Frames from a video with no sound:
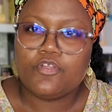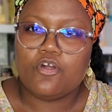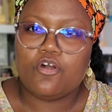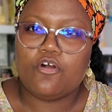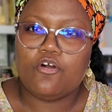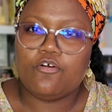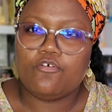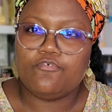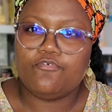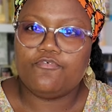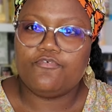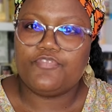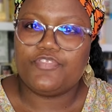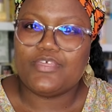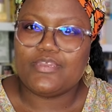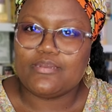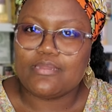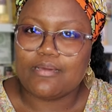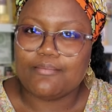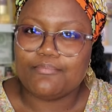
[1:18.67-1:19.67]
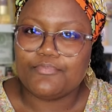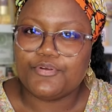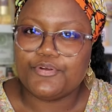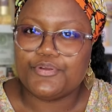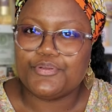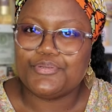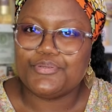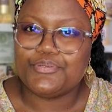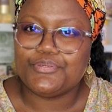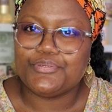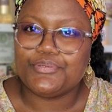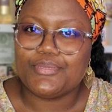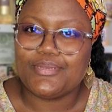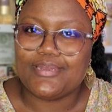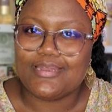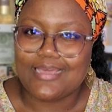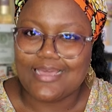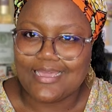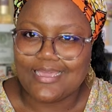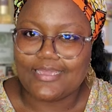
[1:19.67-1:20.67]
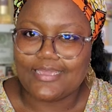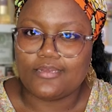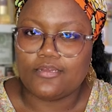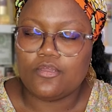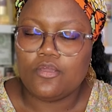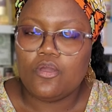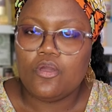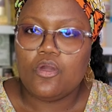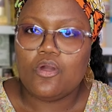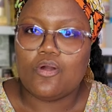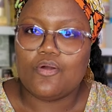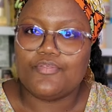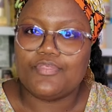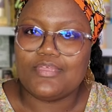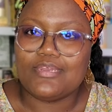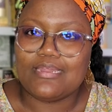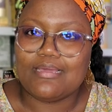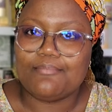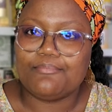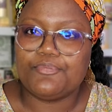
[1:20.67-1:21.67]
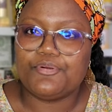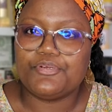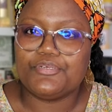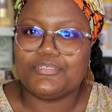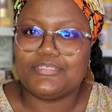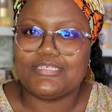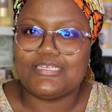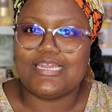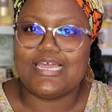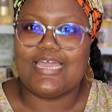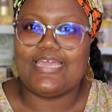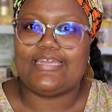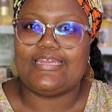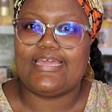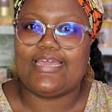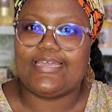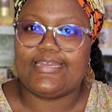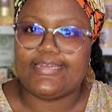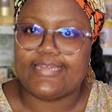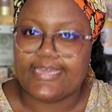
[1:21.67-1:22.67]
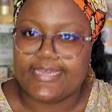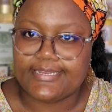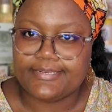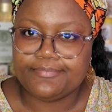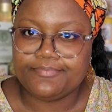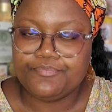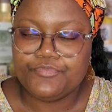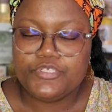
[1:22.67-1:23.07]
of the number 9 or the numbers 999.